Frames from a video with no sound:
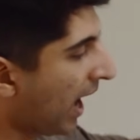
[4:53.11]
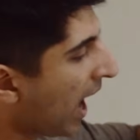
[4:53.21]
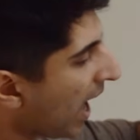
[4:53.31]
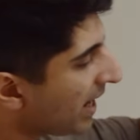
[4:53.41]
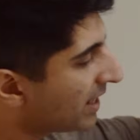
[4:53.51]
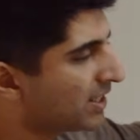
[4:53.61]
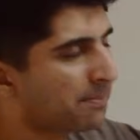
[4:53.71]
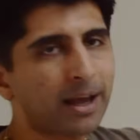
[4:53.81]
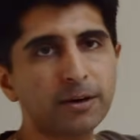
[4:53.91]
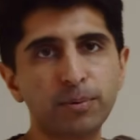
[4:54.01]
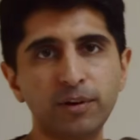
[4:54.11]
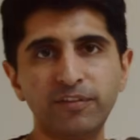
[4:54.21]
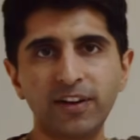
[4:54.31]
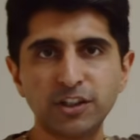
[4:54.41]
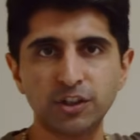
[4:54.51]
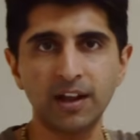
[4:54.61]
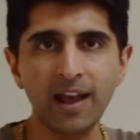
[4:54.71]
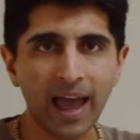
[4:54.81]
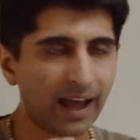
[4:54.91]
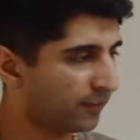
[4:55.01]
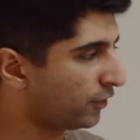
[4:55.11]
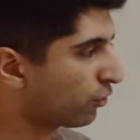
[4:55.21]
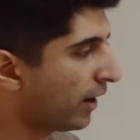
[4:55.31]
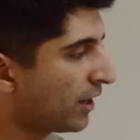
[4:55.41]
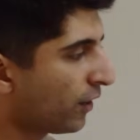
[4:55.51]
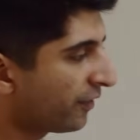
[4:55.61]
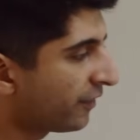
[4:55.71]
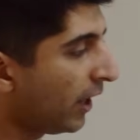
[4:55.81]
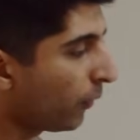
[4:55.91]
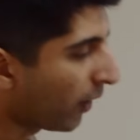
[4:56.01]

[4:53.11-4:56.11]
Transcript: higher demand pull inflation as a trade-off,